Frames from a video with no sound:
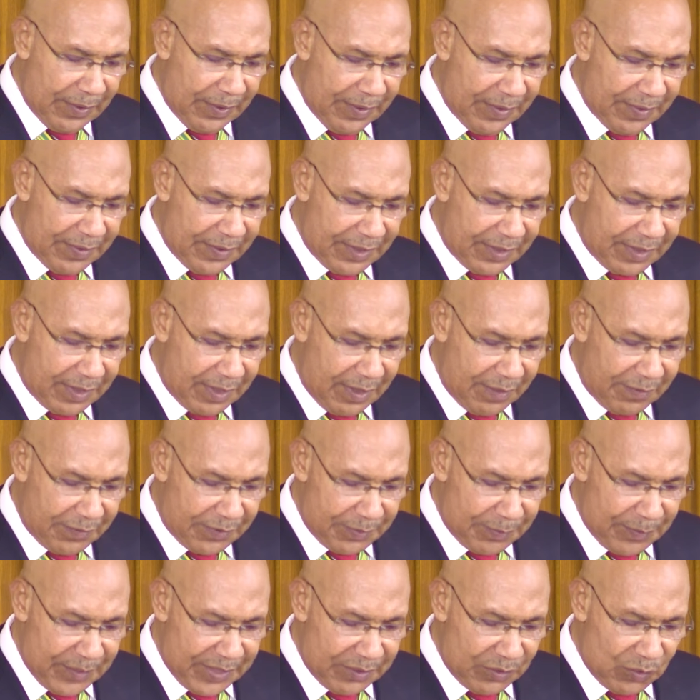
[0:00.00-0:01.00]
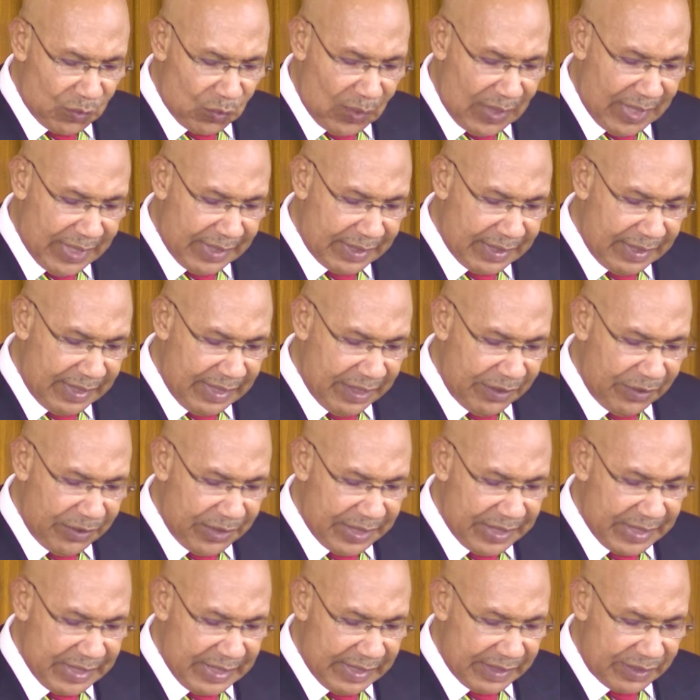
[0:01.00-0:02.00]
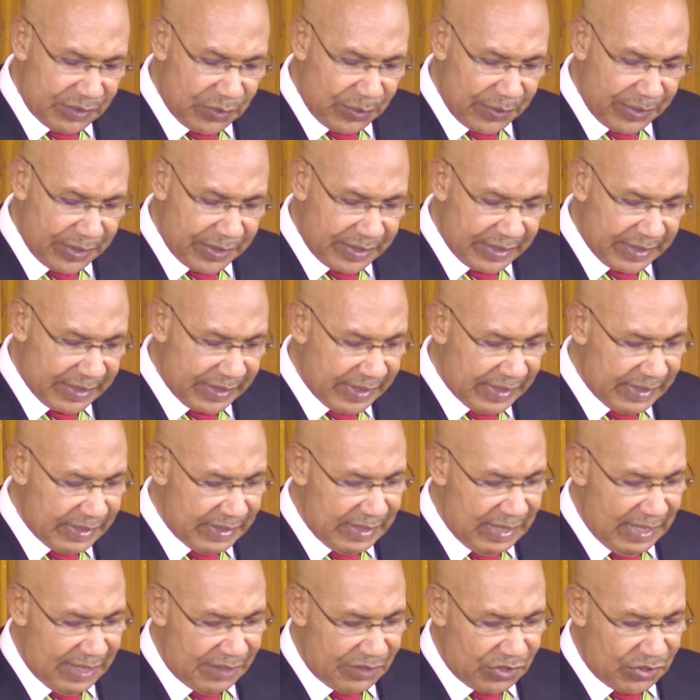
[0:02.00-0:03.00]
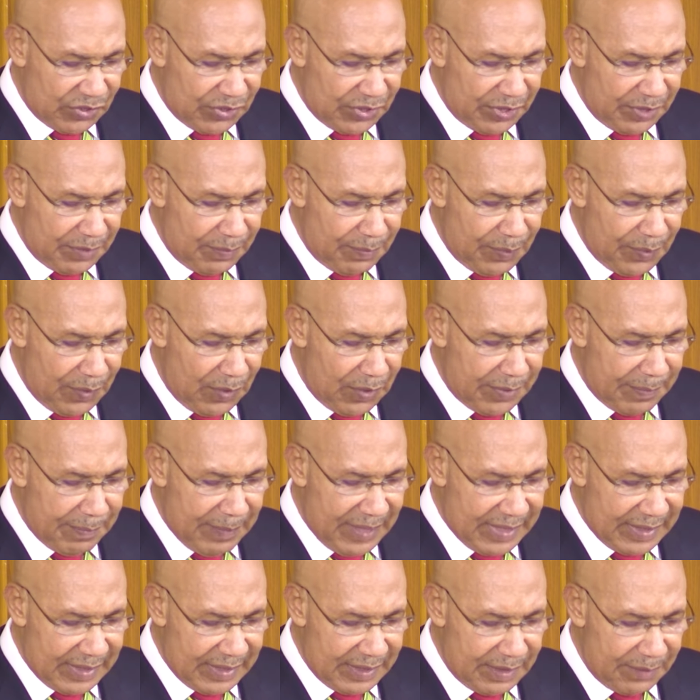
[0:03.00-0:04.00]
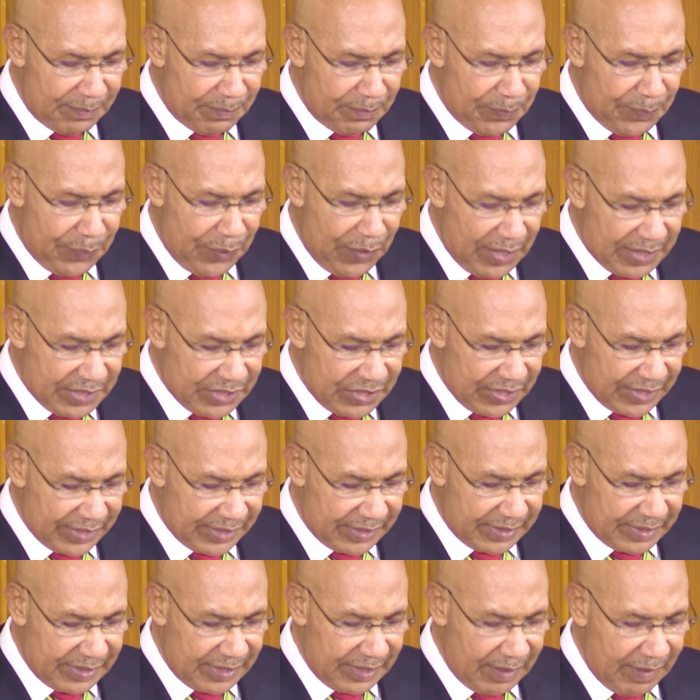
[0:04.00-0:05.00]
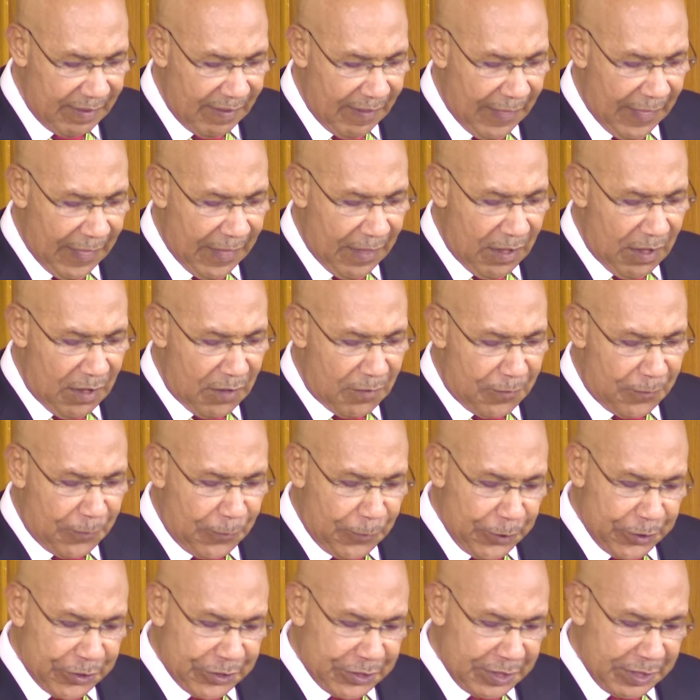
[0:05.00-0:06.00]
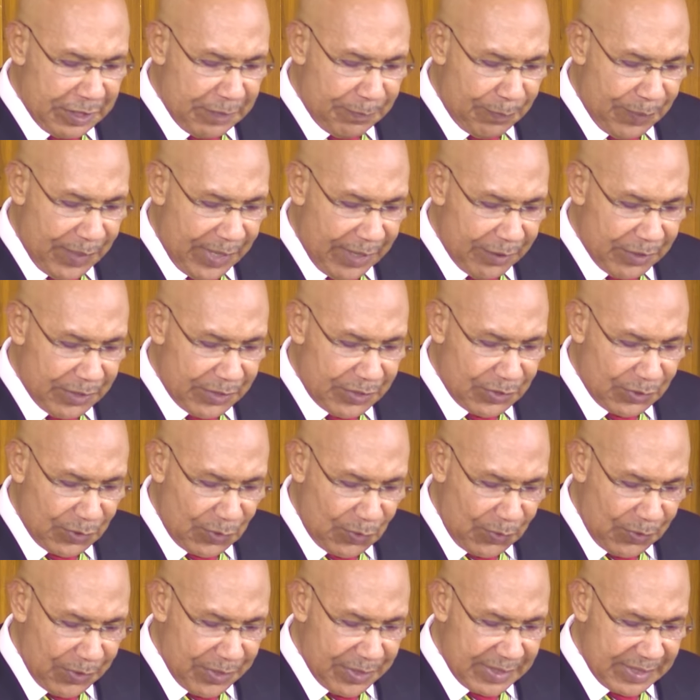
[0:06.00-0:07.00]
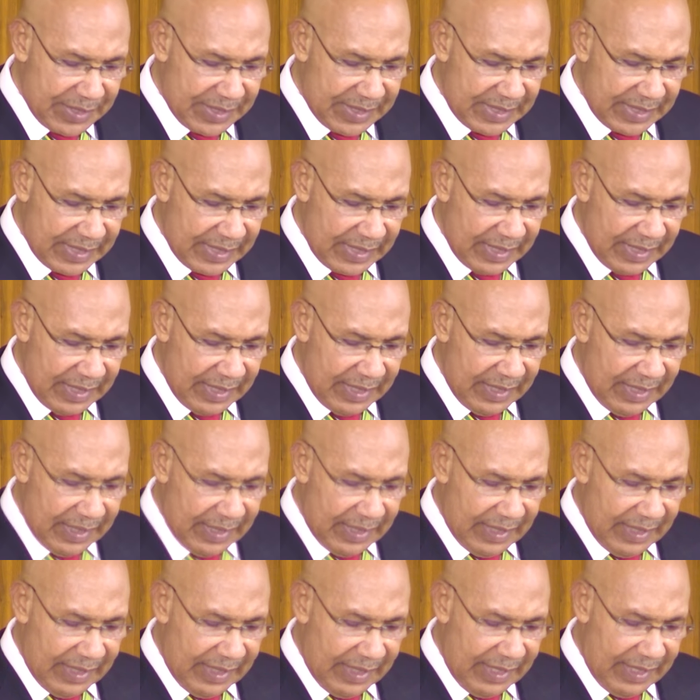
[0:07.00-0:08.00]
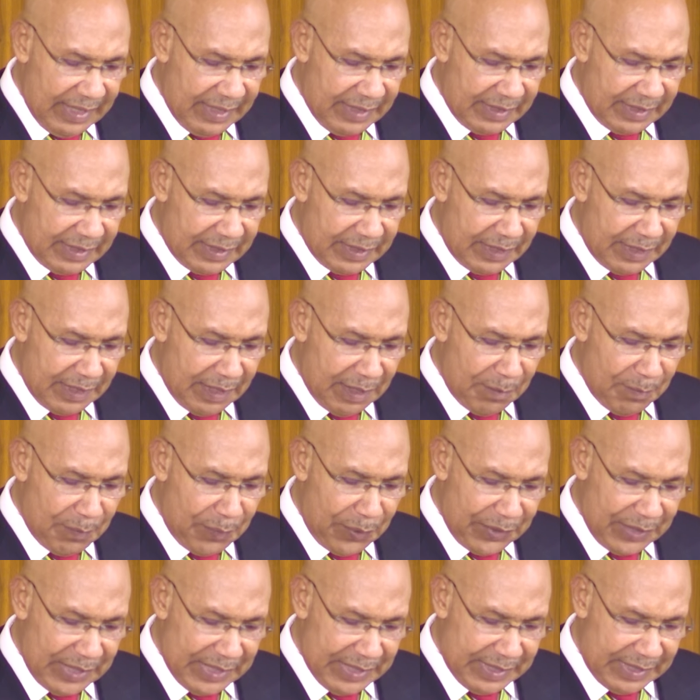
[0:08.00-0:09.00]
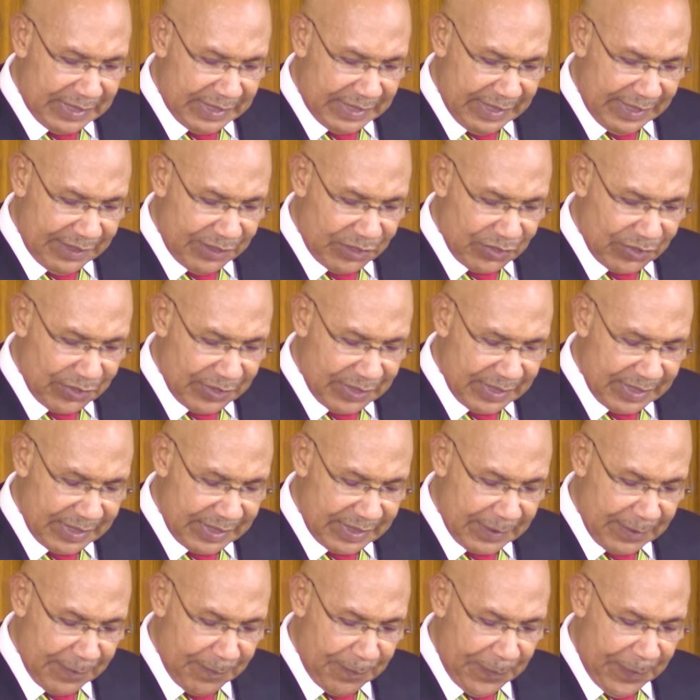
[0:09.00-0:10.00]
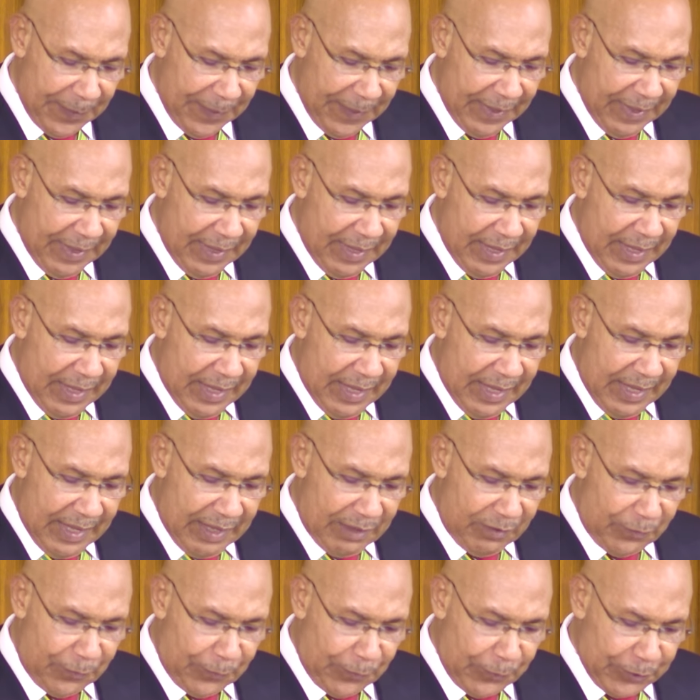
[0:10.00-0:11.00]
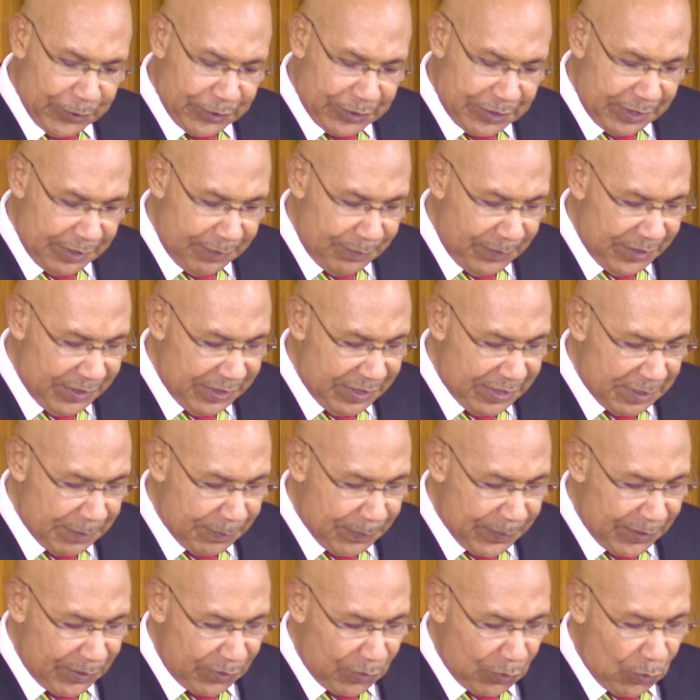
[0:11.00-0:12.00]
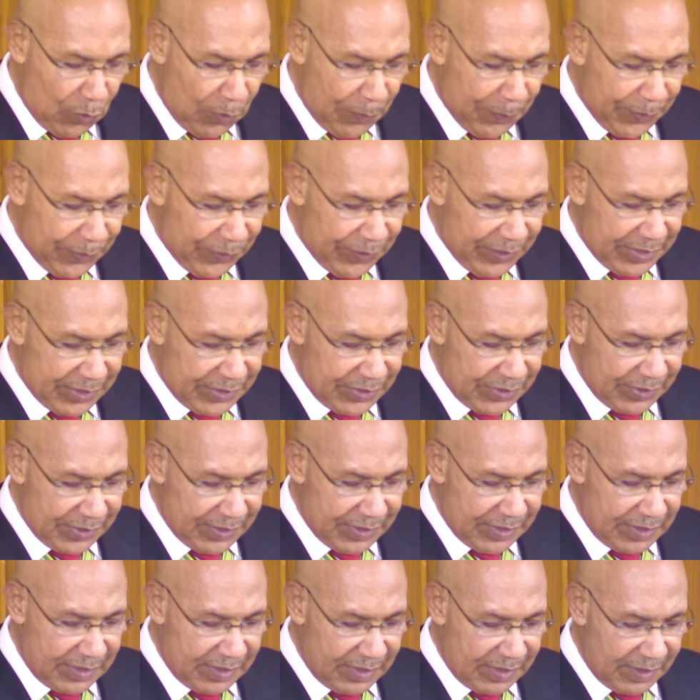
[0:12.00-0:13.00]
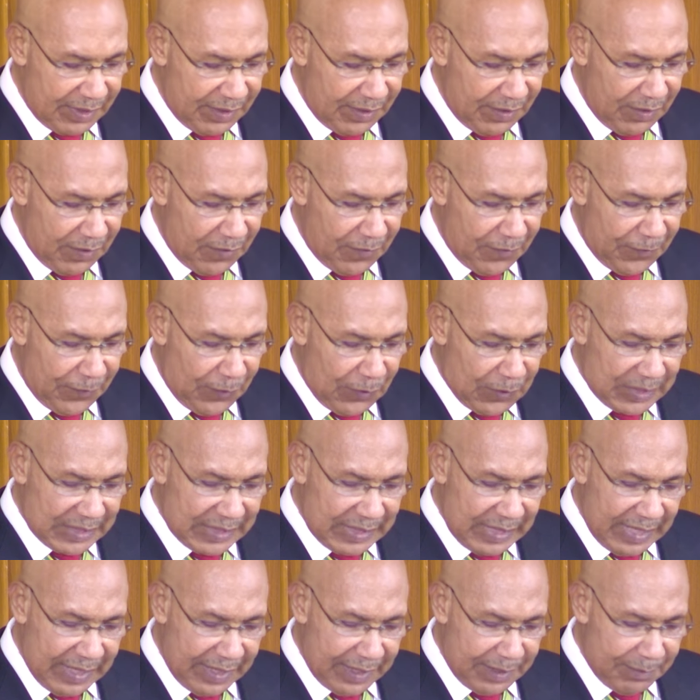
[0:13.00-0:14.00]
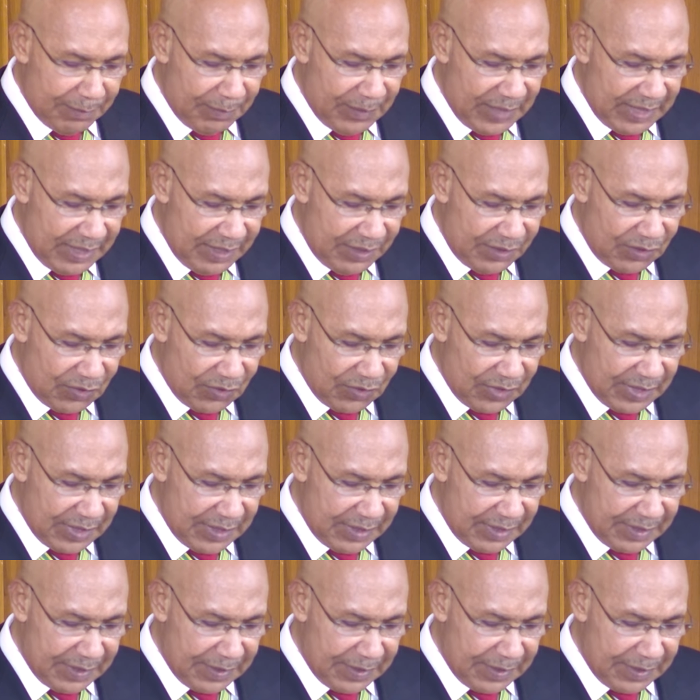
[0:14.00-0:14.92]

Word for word: the government wide area network and national broadband project, 14 parish courts, 8 police stations, and 14 municipal corporations, 49 ministries,